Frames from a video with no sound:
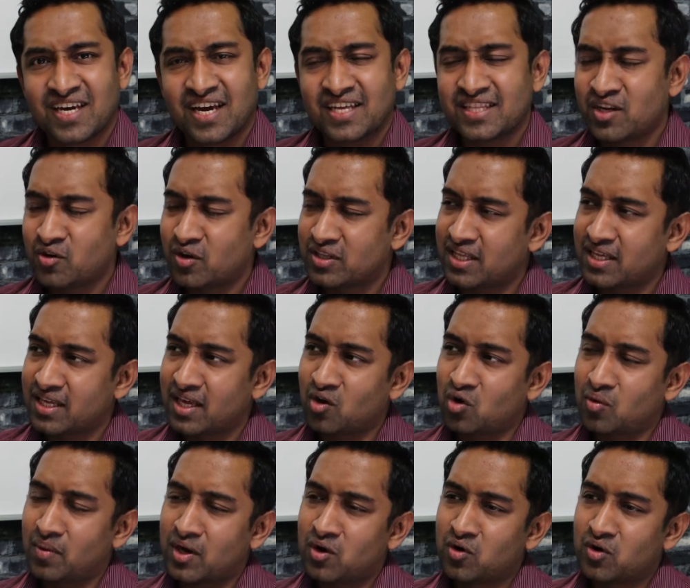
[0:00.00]
and then you are thinking,
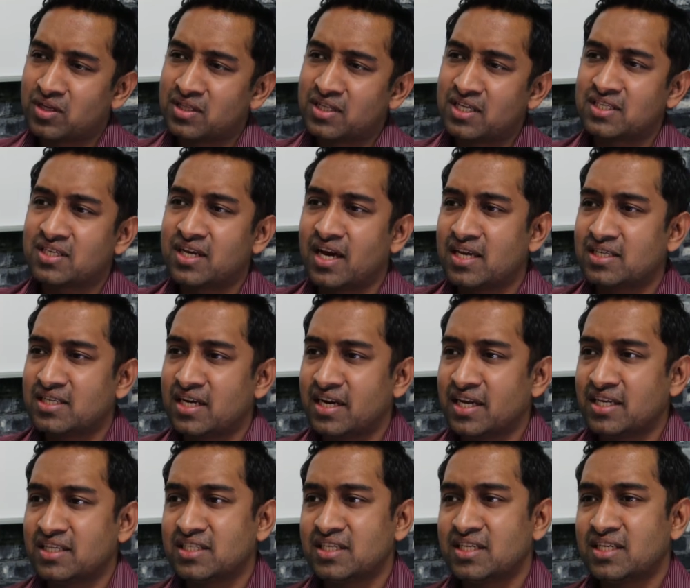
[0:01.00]
oh my god, this guy is an
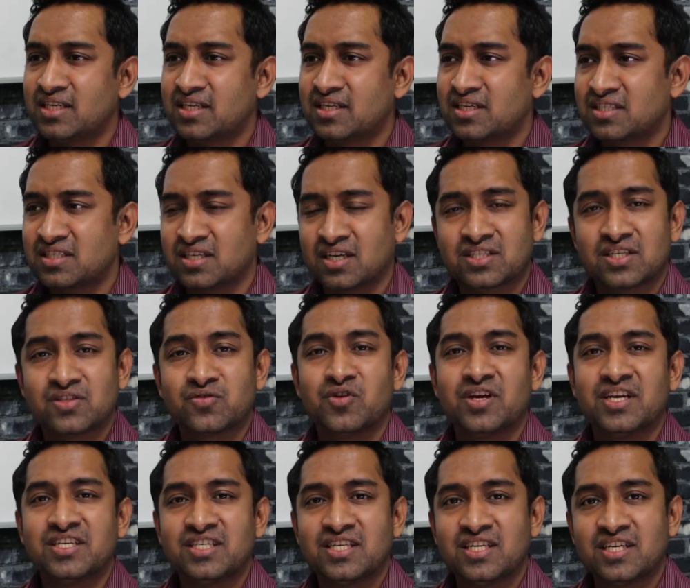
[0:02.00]
engineer, successful
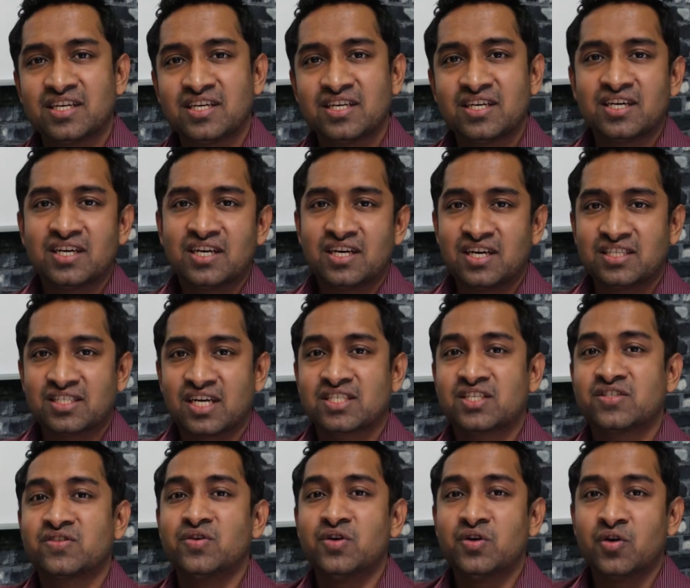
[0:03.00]
engineer, a
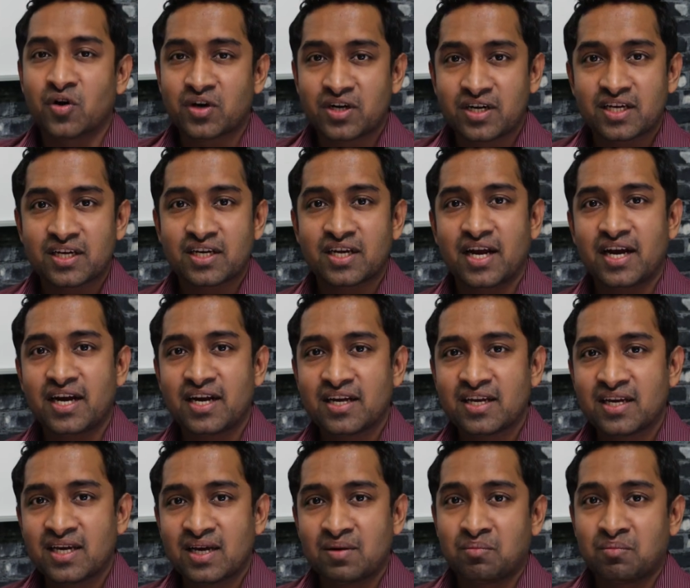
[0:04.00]
successful doctor, right?